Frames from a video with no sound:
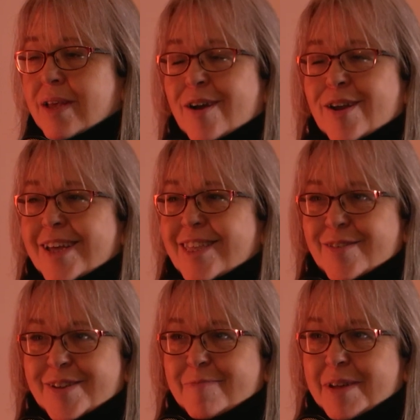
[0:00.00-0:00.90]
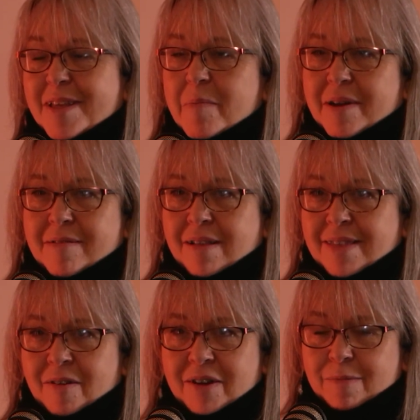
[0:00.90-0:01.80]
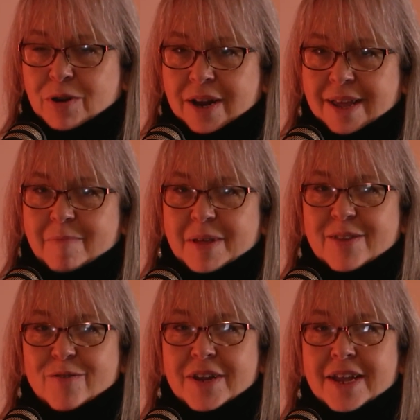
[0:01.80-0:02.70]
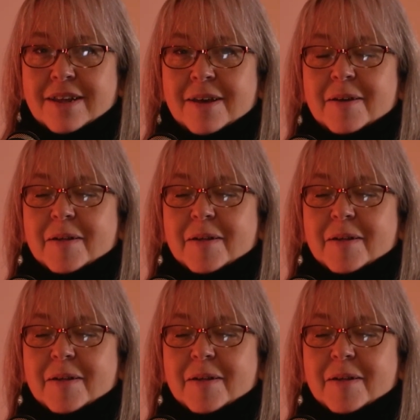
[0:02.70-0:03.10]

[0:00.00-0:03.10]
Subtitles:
a girl I studied with, I better not say her name, she'll kill me stone dead,